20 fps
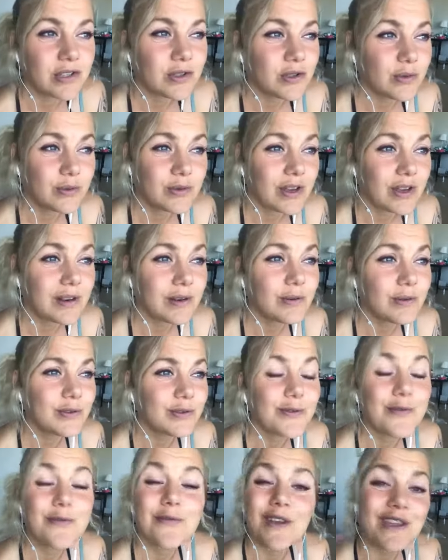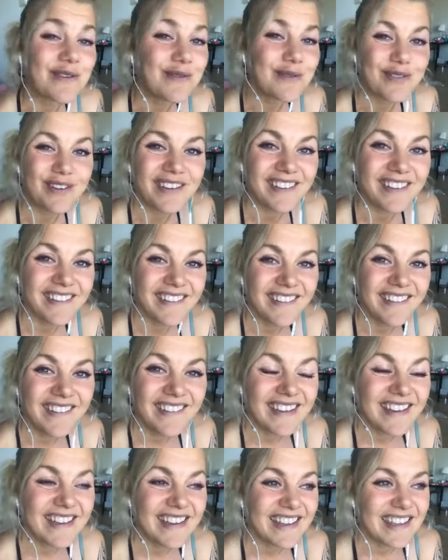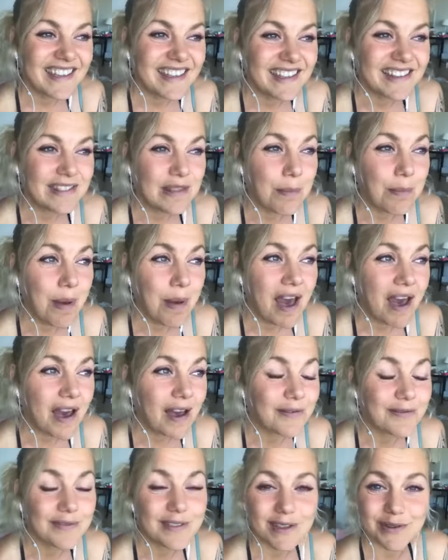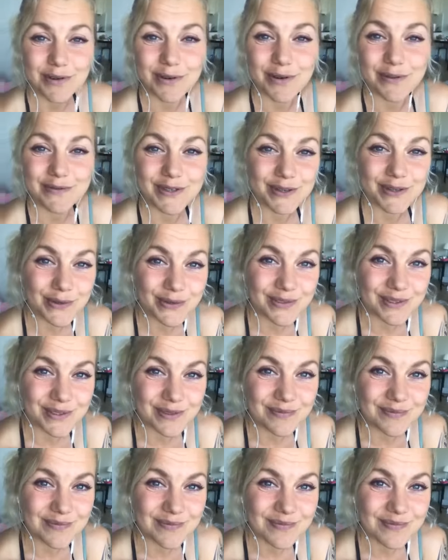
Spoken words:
Do not lose faith in the path that you have chosen.